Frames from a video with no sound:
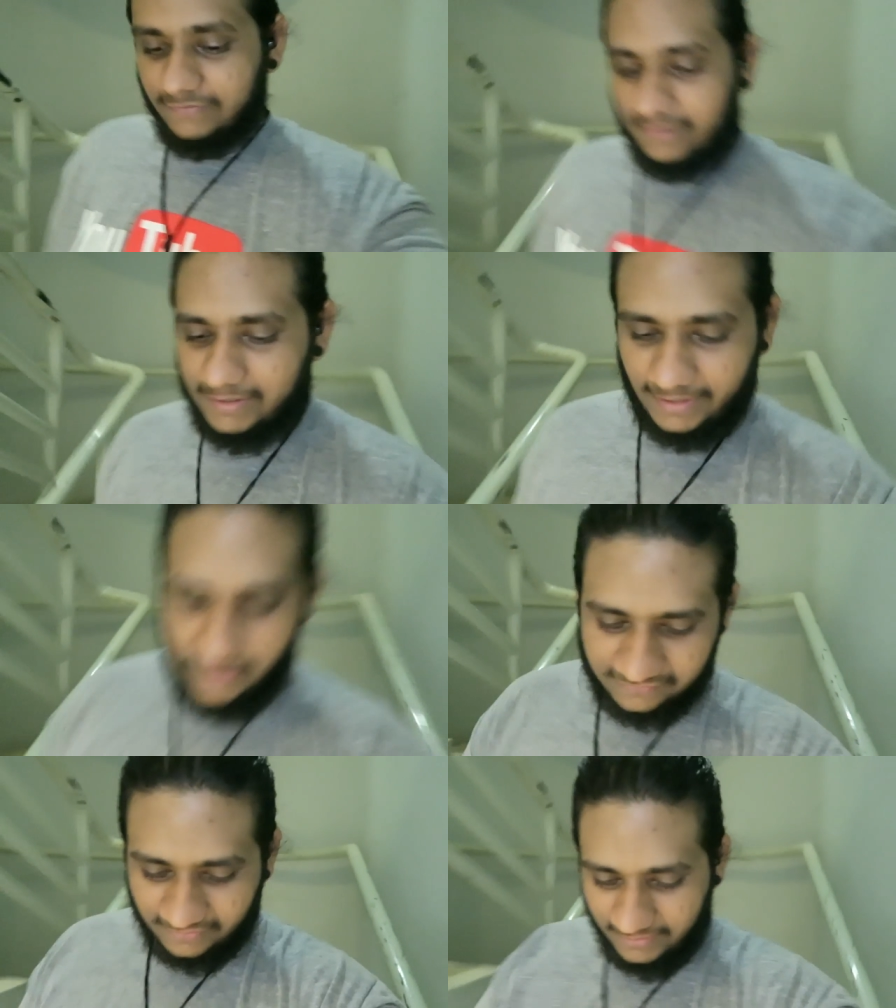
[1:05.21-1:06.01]
So I can
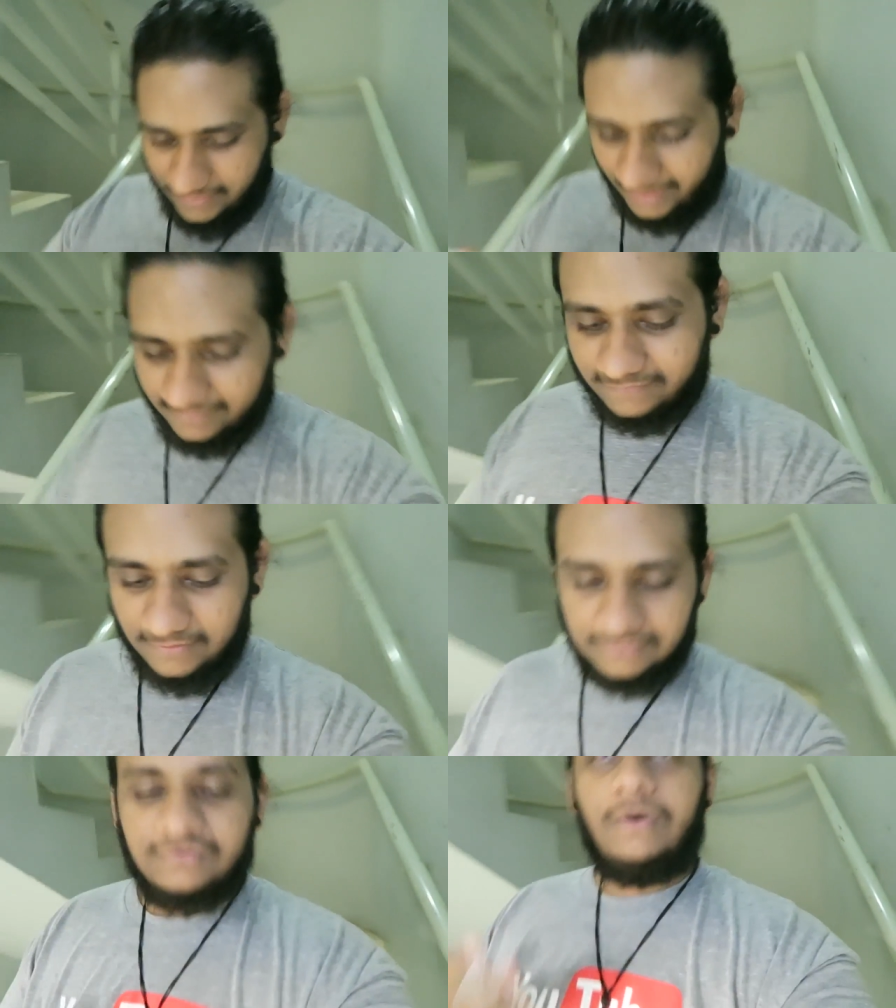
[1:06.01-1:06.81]
actually answer
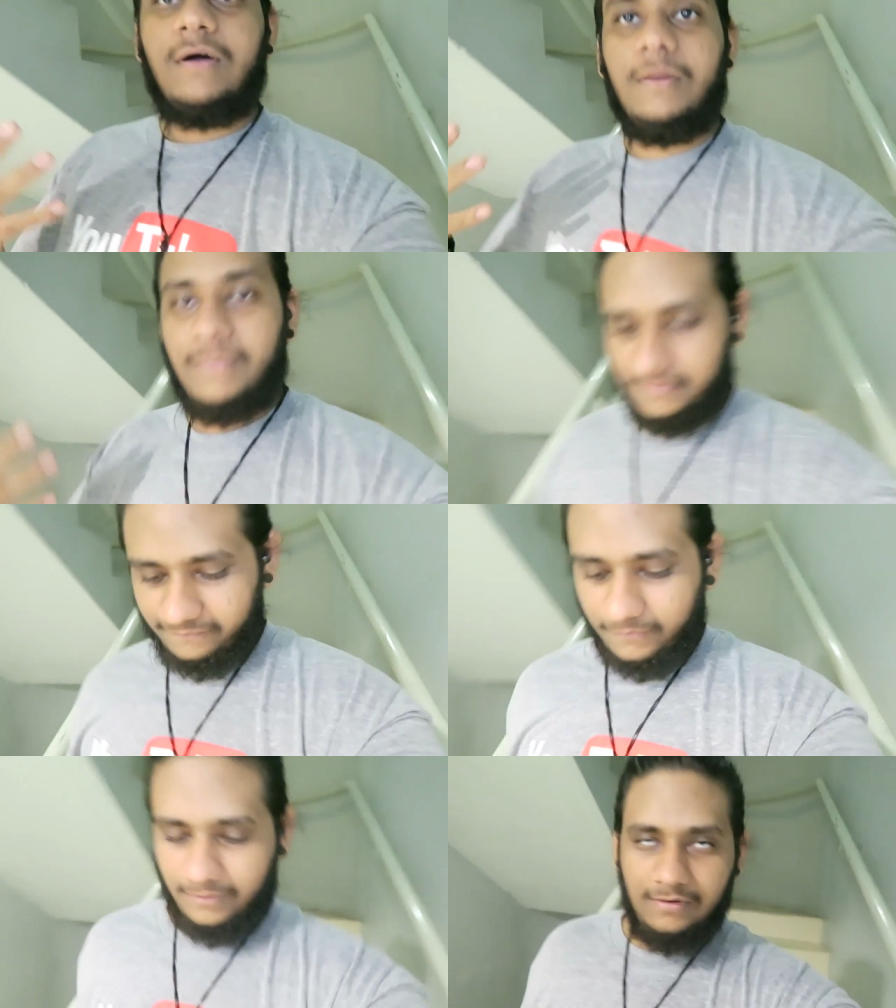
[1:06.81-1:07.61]
and talk on my
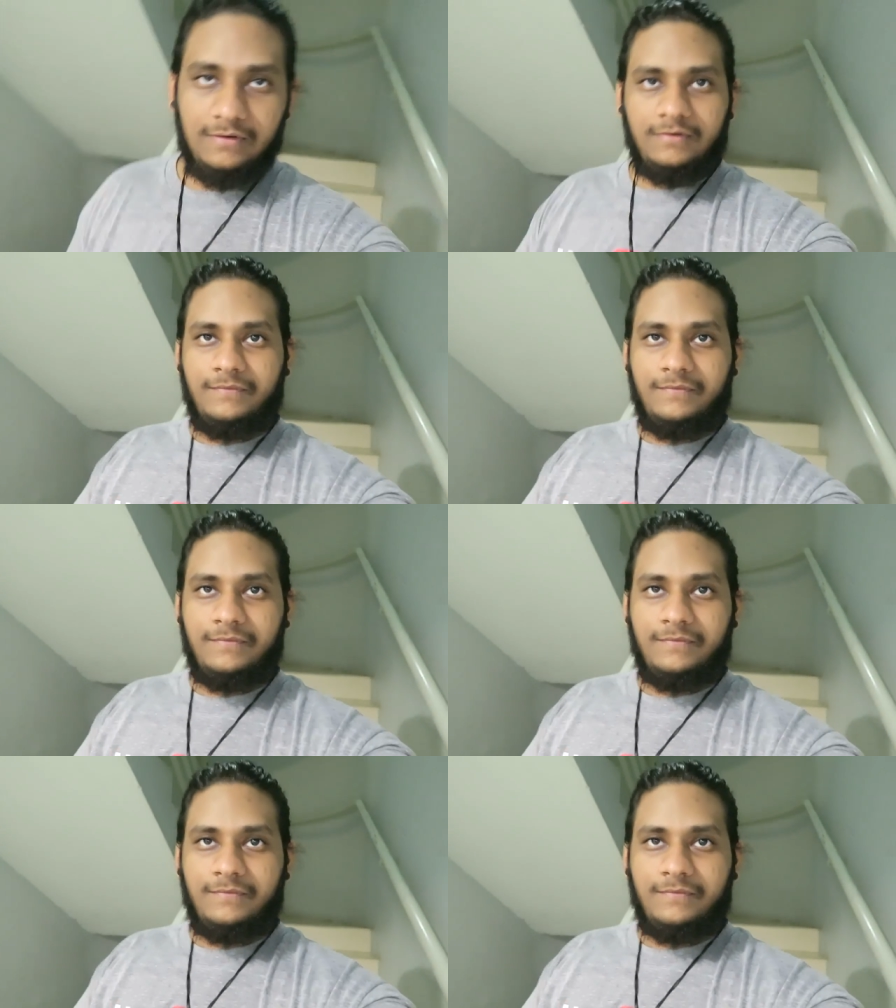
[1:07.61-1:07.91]
phone.